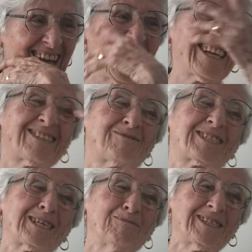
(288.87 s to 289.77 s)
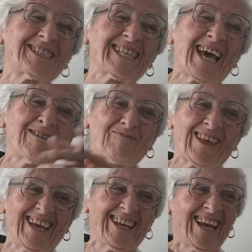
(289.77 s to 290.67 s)
And Tim is
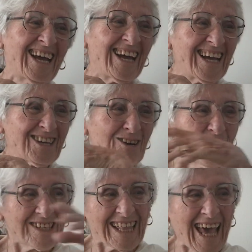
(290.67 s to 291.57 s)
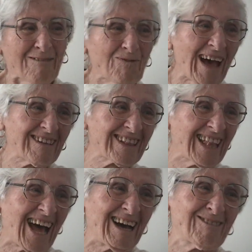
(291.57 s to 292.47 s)
laughing. You could laugh out
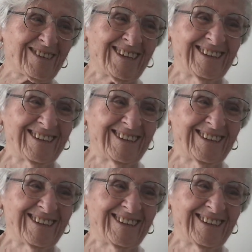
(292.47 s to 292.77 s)
loud.